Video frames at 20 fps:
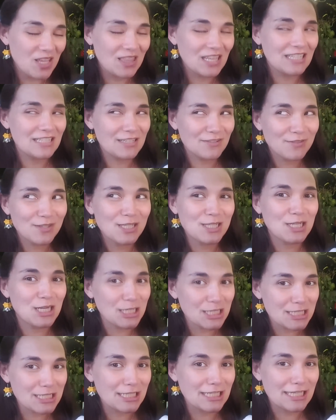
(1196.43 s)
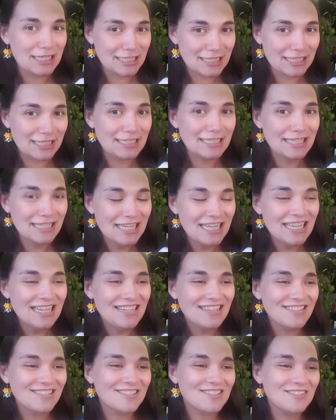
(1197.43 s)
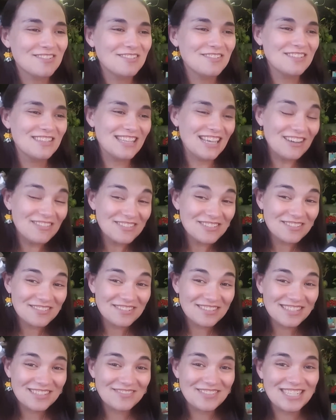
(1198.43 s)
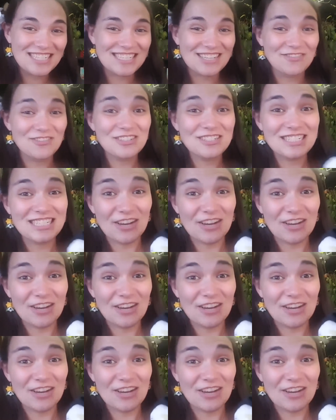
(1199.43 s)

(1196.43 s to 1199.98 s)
That definitely taught us a lesson. So that was really amazing. We're